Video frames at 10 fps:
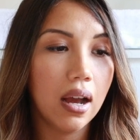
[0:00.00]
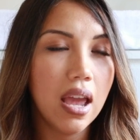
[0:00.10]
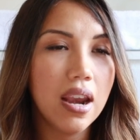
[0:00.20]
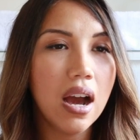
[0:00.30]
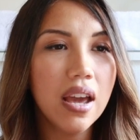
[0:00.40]

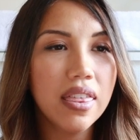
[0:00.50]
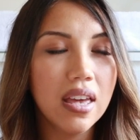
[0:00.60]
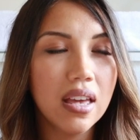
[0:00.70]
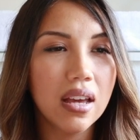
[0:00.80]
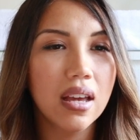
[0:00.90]
And I
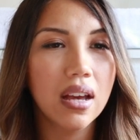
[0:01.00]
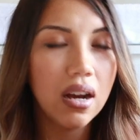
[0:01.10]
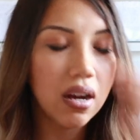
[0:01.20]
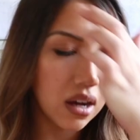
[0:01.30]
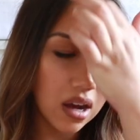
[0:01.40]
think,
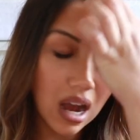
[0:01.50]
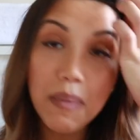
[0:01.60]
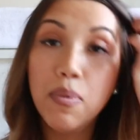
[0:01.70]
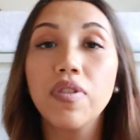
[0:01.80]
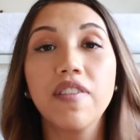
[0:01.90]
oh,
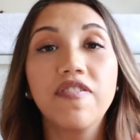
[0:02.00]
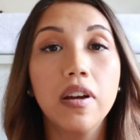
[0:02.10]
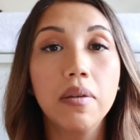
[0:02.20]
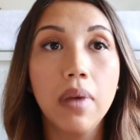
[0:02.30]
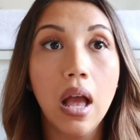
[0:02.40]
I bought that
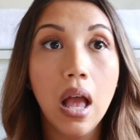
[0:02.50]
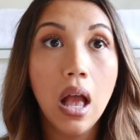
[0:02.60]
from,